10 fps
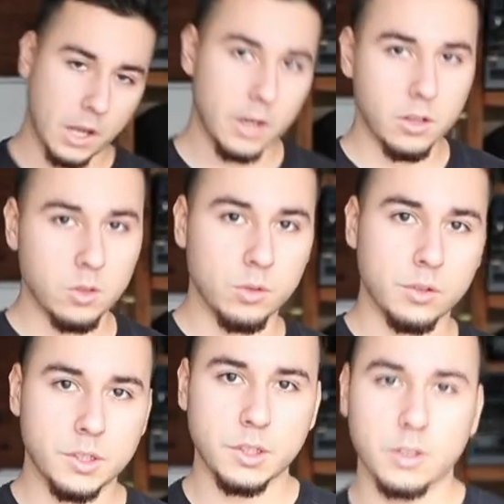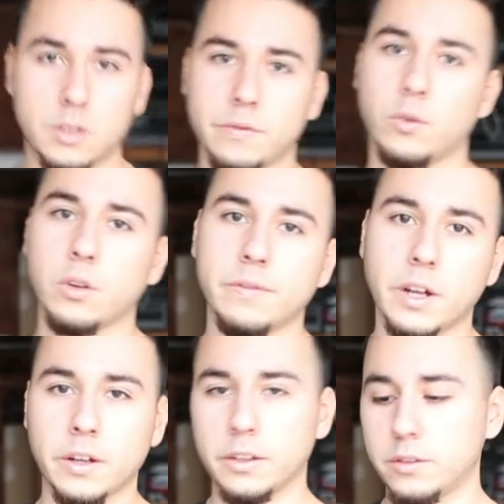how to use this
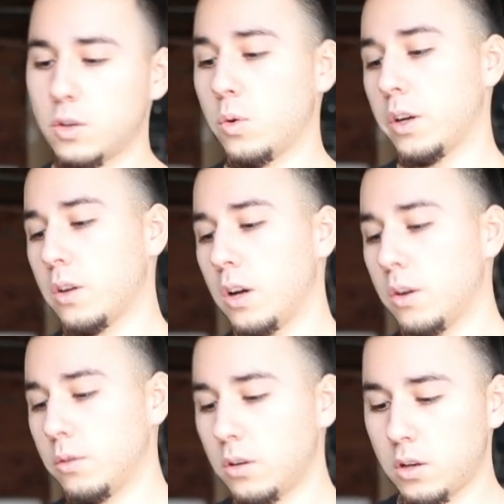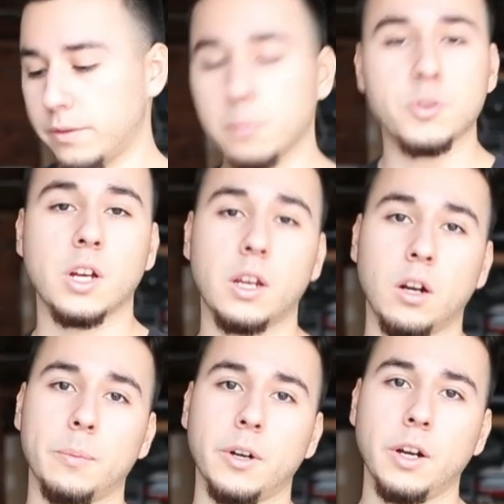Fortify Quick Coat from Shine
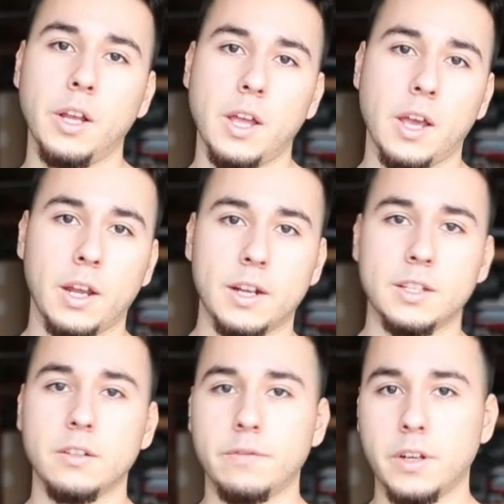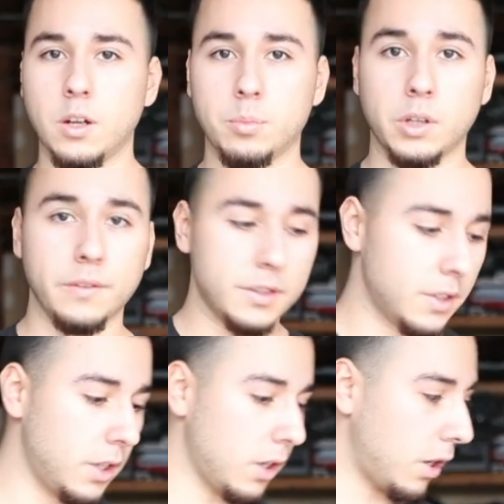Armor, and I did a video
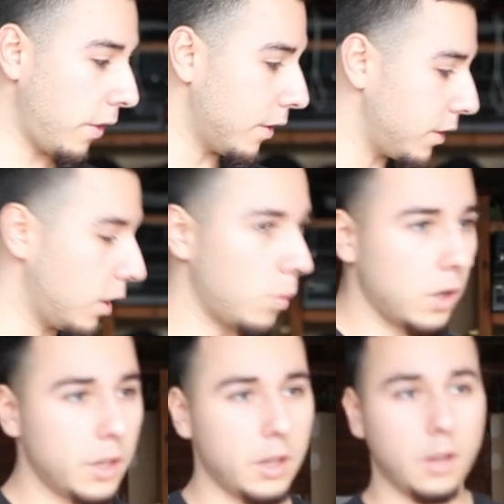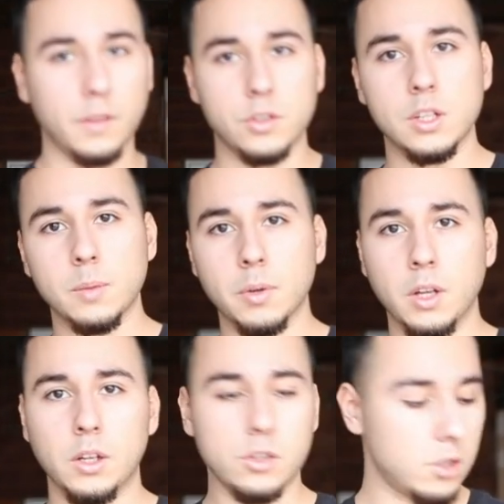previously on the ZL1 and on the Jeep
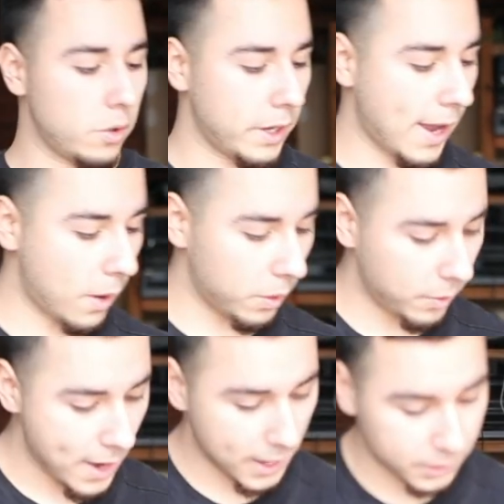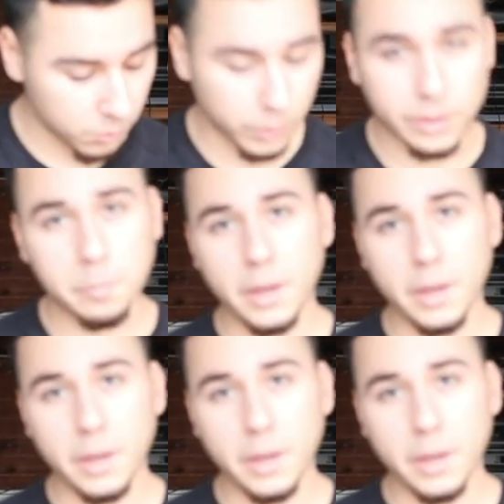showing how it reacted with the